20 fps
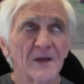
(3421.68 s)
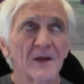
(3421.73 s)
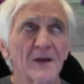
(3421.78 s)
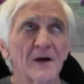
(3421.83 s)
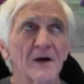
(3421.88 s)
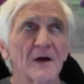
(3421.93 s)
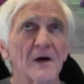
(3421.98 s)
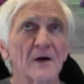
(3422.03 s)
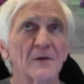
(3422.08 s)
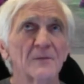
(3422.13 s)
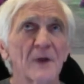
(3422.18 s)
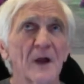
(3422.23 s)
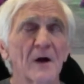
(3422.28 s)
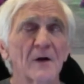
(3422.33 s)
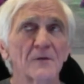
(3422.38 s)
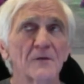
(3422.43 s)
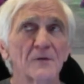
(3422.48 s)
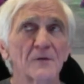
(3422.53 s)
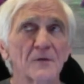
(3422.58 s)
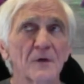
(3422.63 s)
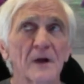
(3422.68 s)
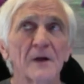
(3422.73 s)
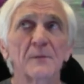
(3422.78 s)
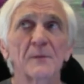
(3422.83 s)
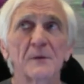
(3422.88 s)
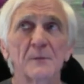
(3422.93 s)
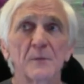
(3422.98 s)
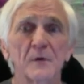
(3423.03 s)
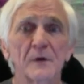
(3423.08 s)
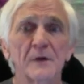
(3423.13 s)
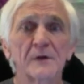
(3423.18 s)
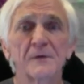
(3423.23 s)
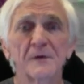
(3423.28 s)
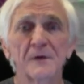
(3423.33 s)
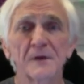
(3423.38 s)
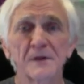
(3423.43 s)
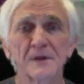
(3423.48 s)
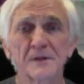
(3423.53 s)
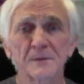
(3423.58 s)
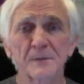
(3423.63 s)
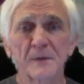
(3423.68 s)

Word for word: Um, I'll try to be brief with this,